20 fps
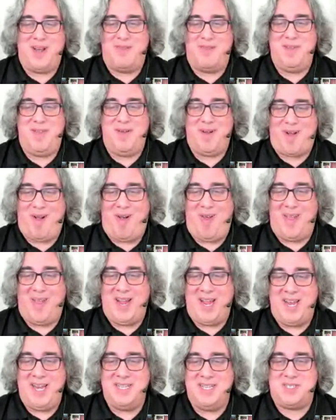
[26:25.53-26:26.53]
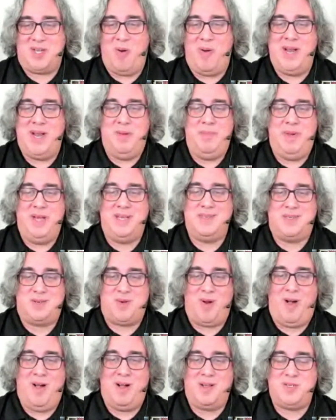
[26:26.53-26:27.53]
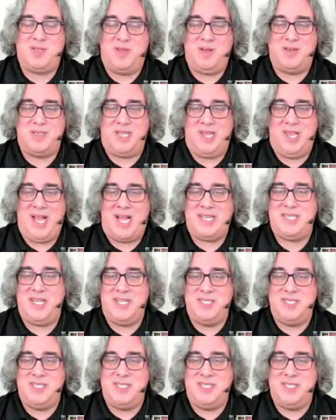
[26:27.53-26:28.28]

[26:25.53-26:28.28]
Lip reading: Xbox, whatever they're calling it, is going to be as strong.